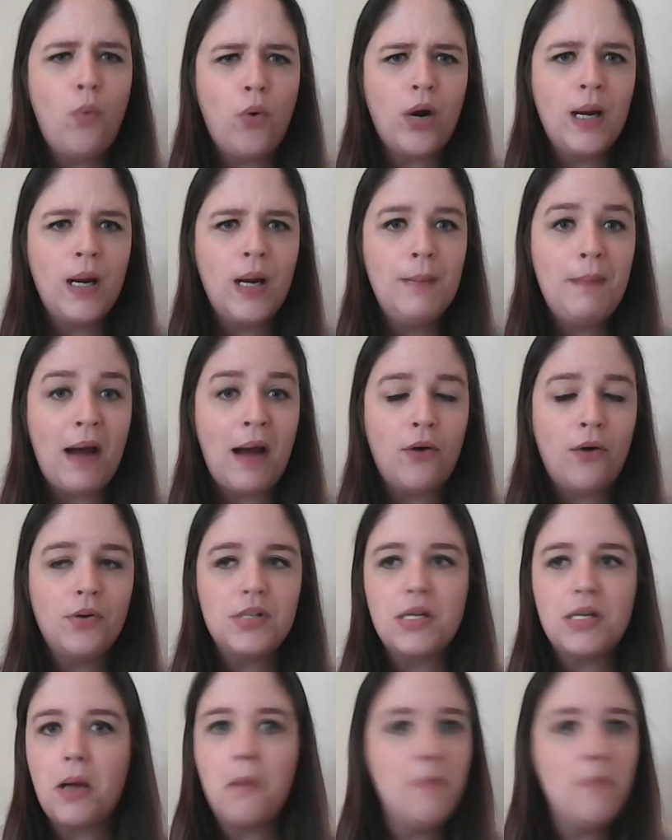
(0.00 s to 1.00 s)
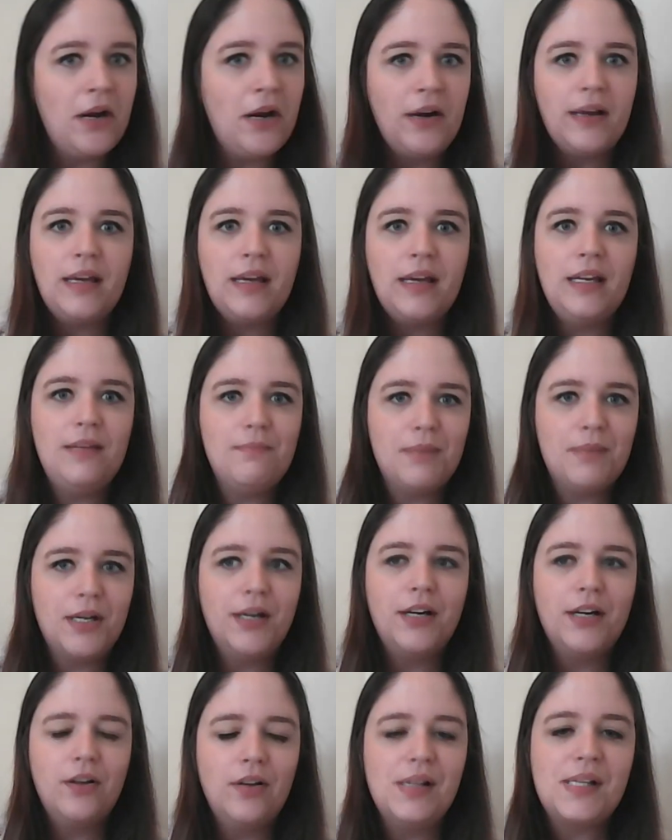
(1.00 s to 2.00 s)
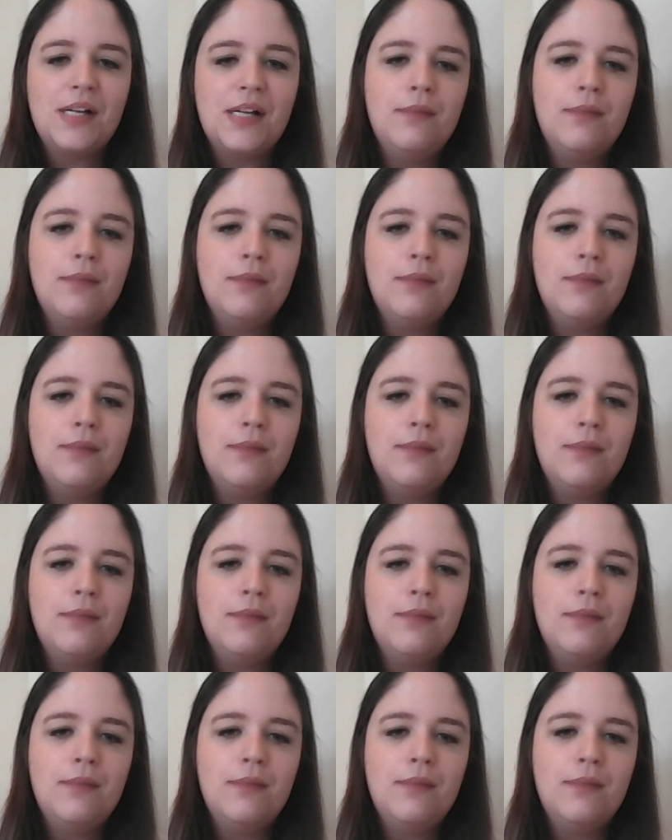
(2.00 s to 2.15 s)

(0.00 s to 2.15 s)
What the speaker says: about American imperialism,